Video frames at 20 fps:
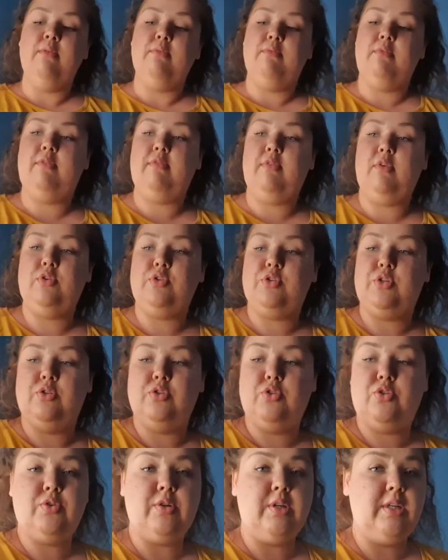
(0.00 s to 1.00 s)
Revolution
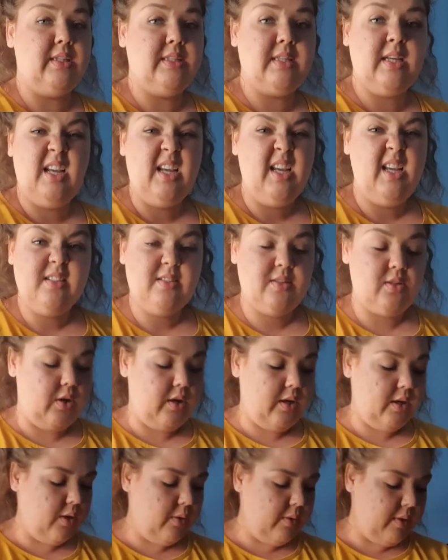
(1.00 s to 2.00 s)
Treat. It's going
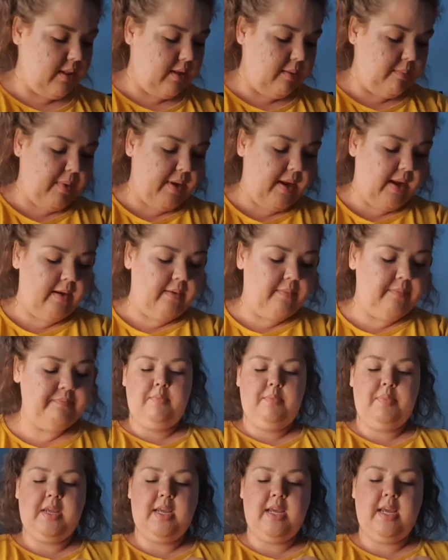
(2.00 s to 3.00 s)
to go in the bin.
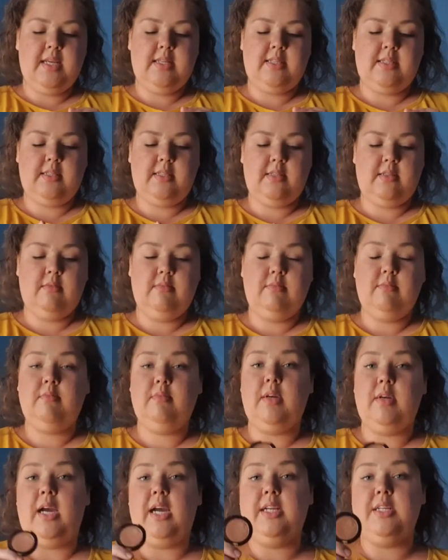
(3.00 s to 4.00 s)
PS
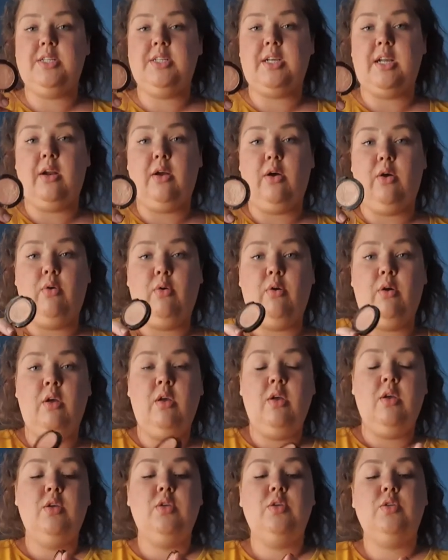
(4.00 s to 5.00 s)
eyeshadow.
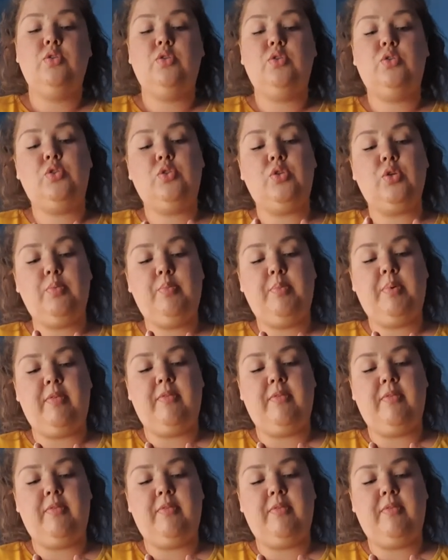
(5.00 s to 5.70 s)
Super